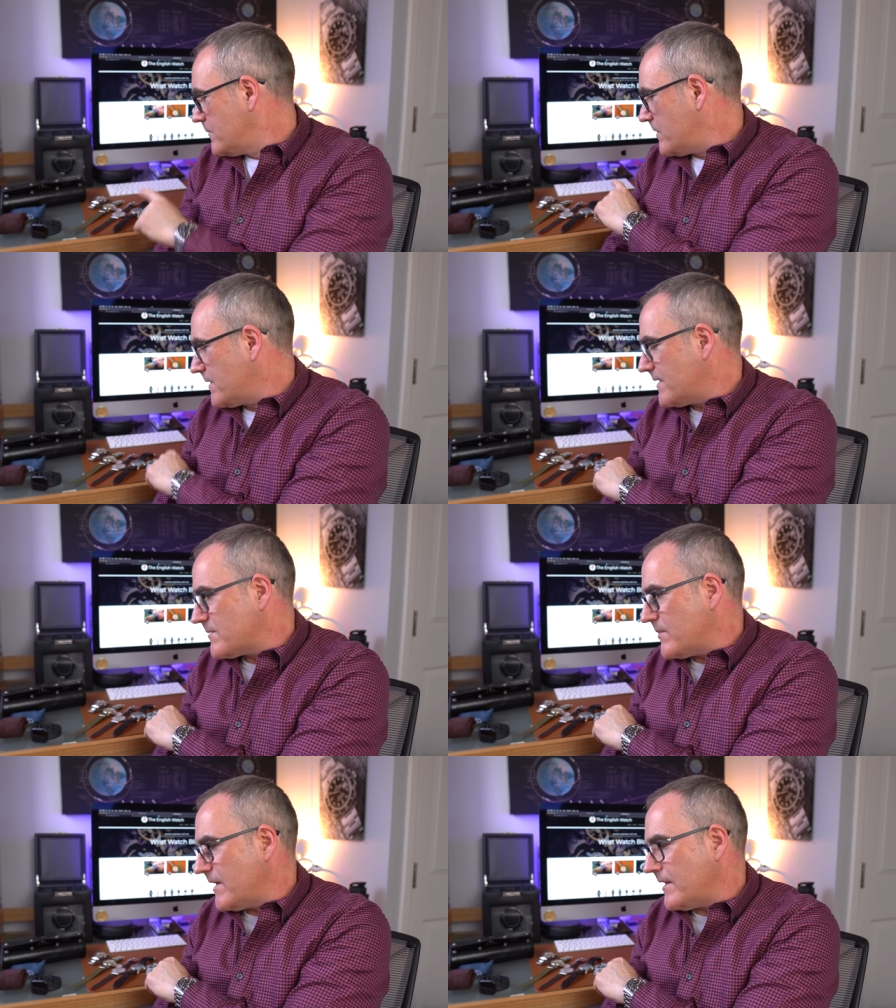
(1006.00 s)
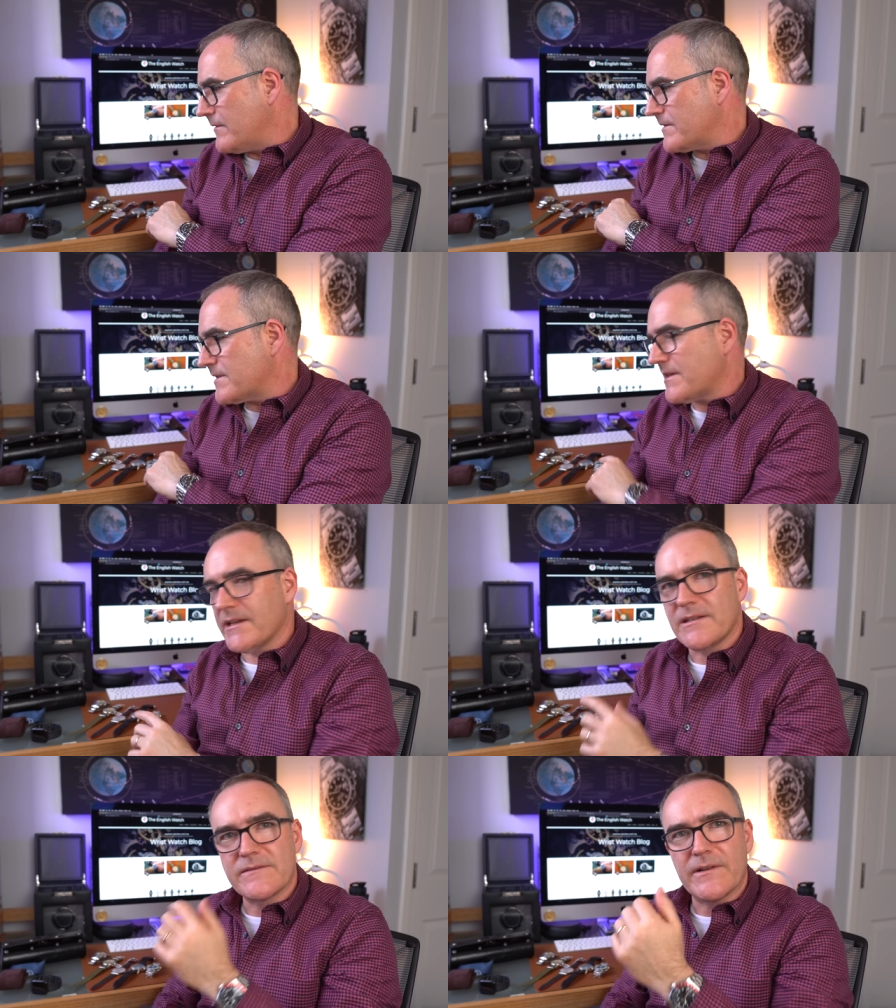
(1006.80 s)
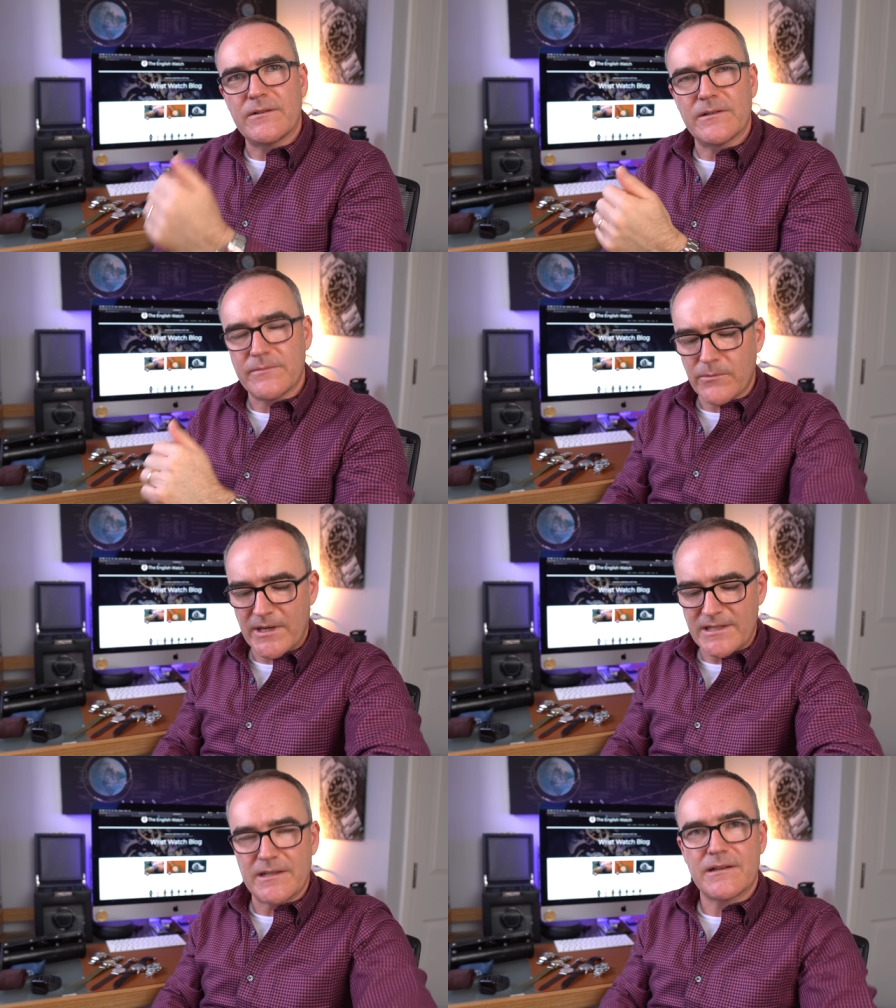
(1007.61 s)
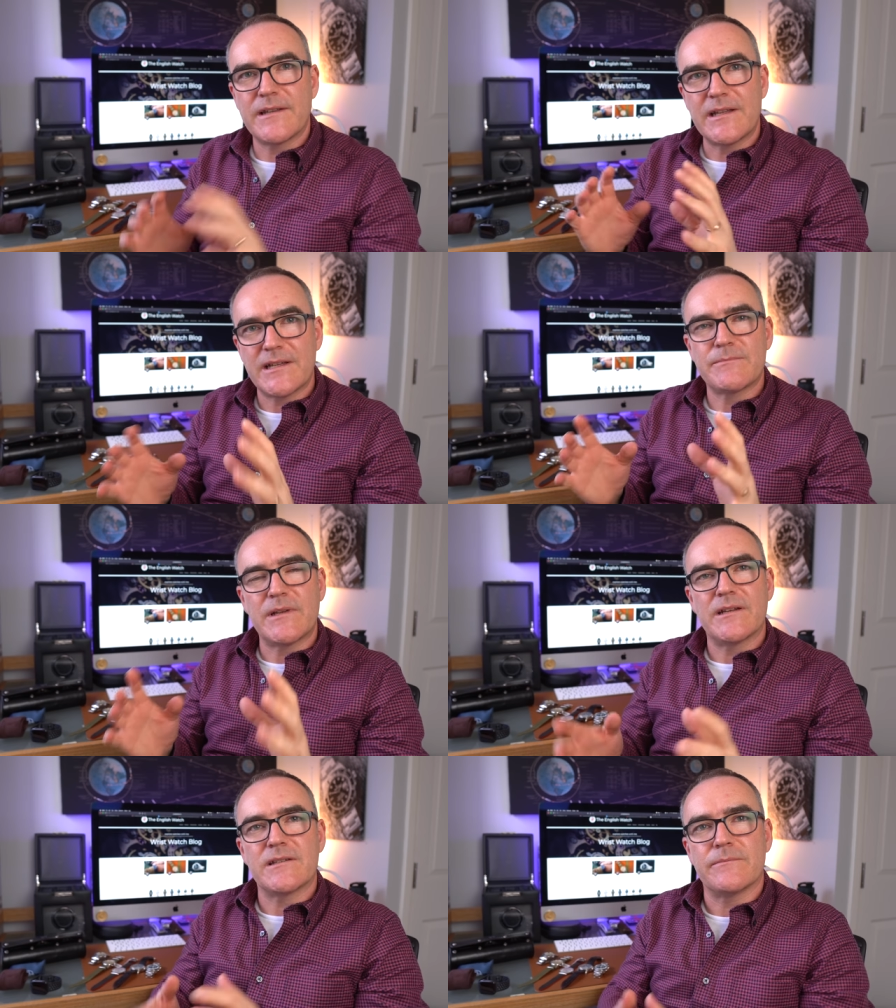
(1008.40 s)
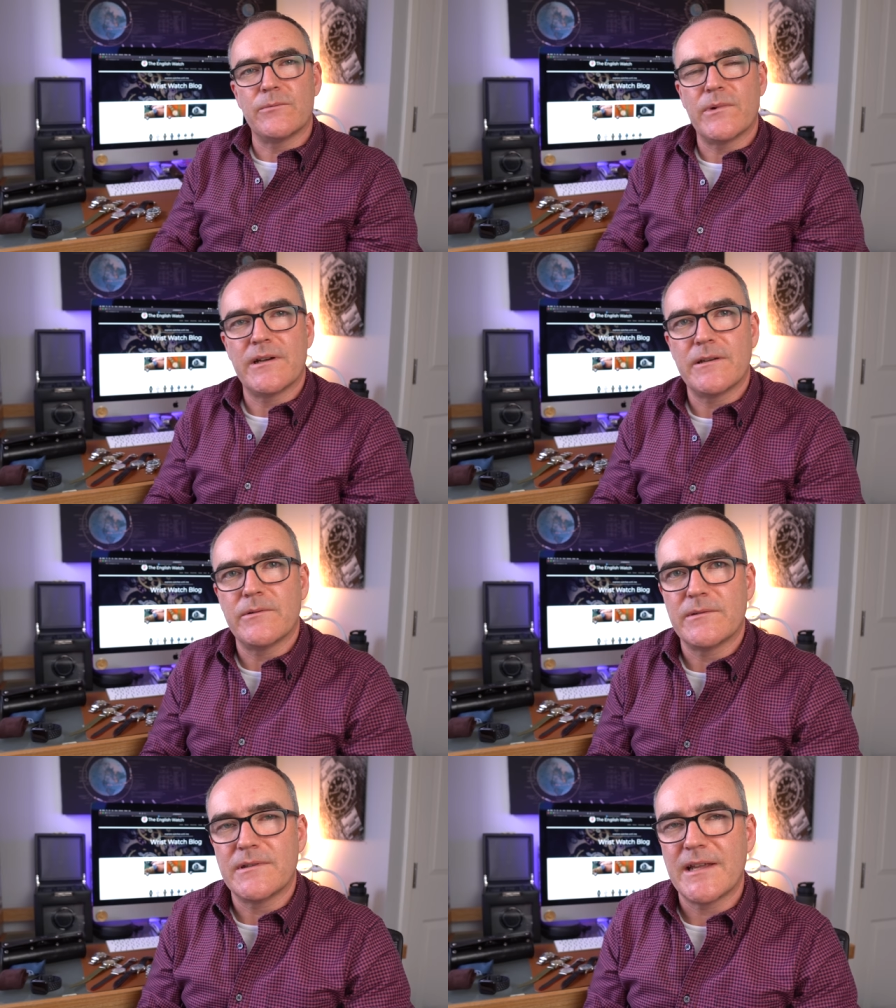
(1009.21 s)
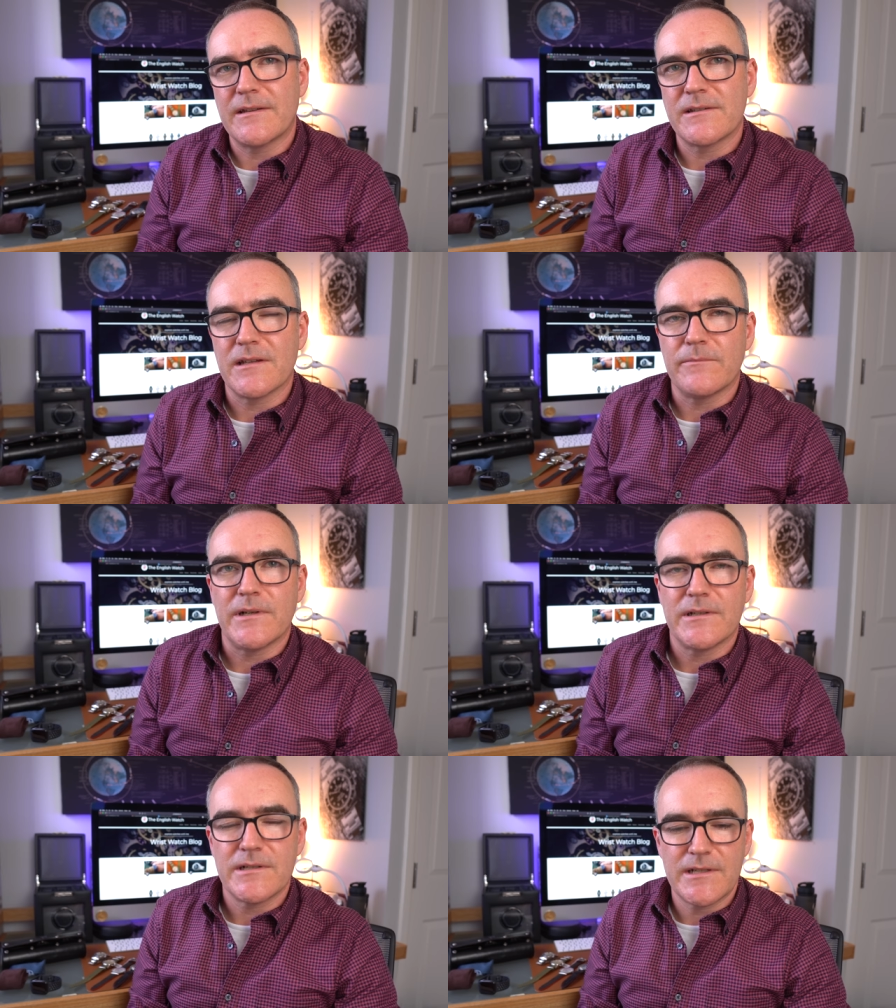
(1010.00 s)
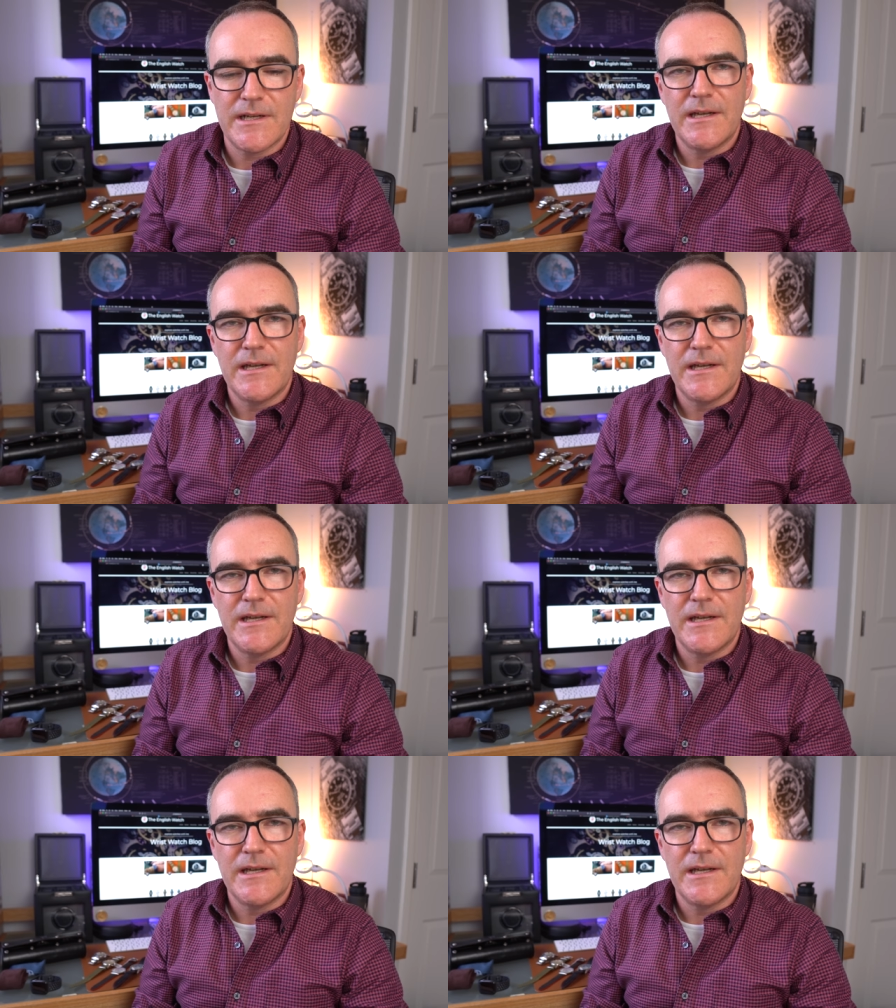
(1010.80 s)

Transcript: putting the speedy on just there, it just felt a little bit weighty. And I think that's because I've been wearing them on leather so much.